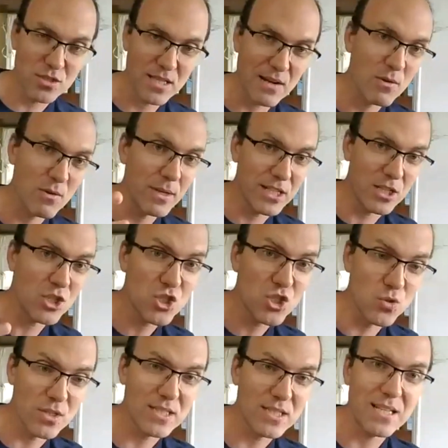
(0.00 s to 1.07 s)
everyone
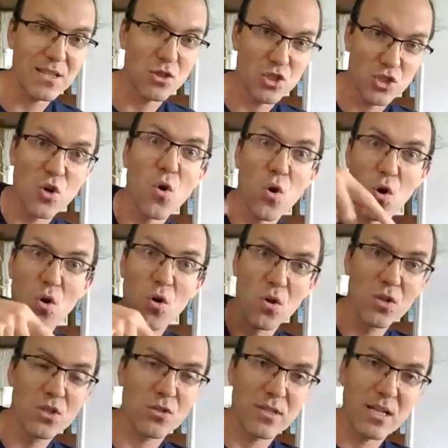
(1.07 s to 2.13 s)
ensures that there's no
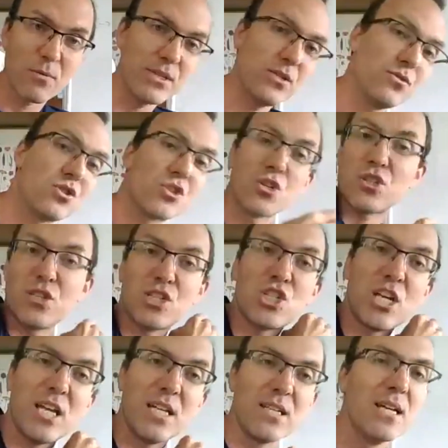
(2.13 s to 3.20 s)
hole, so that when you search the
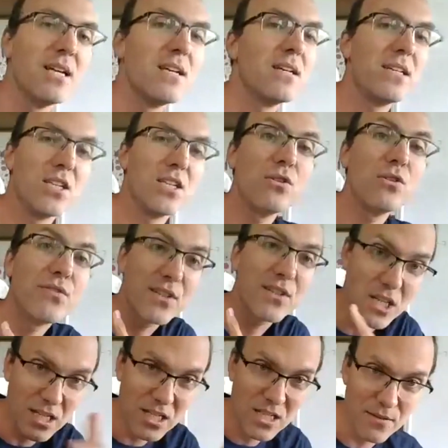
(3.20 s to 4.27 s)
chain, you know, you've
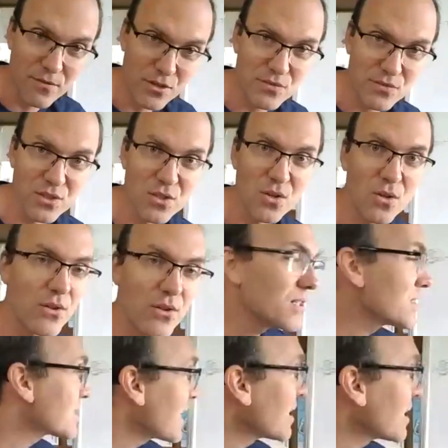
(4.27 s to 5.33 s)
got coverage for the whole
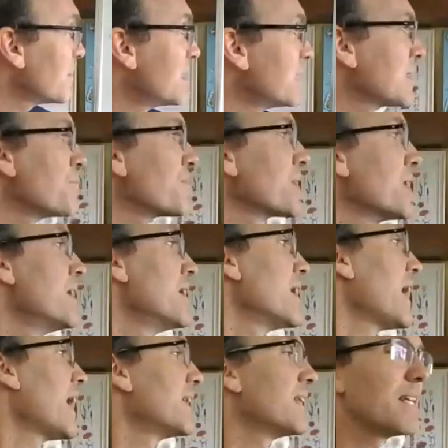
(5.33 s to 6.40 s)
segment.
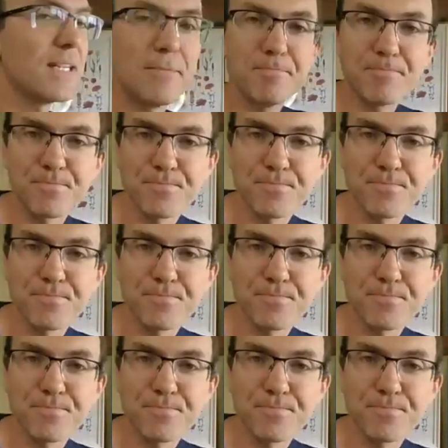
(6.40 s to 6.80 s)
And the